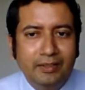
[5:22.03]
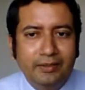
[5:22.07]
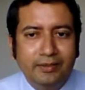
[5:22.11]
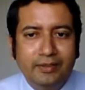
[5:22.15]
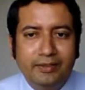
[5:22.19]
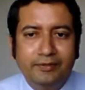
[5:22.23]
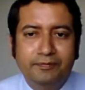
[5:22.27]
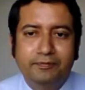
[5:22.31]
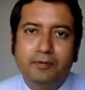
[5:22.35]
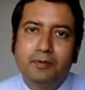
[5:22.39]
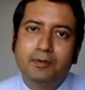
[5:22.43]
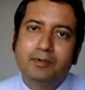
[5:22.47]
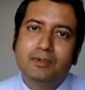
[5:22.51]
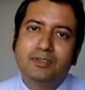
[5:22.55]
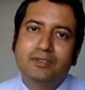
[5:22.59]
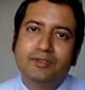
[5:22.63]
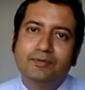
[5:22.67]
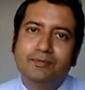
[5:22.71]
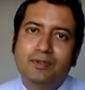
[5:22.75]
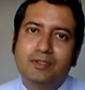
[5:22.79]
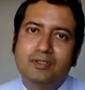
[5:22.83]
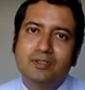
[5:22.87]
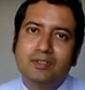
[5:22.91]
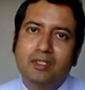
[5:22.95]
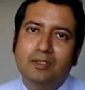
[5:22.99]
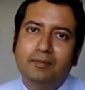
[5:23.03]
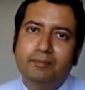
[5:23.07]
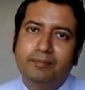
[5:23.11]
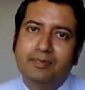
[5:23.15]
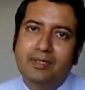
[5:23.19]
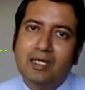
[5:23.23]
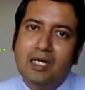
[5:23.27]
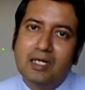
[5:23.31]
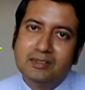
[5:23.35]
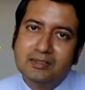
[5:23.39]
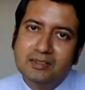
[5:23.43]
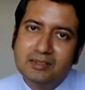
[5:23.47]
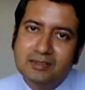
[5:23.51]
the focus was on
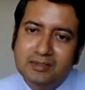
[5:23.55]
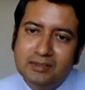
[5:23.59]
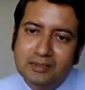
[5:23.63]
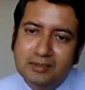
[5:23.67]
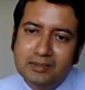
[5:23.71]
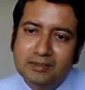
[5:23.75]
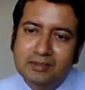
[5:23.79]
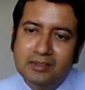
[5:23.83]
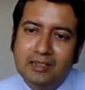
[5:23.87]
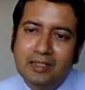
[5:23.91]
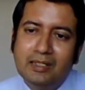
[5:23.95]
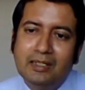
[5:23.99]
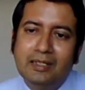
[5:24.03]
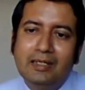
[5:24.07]
processes,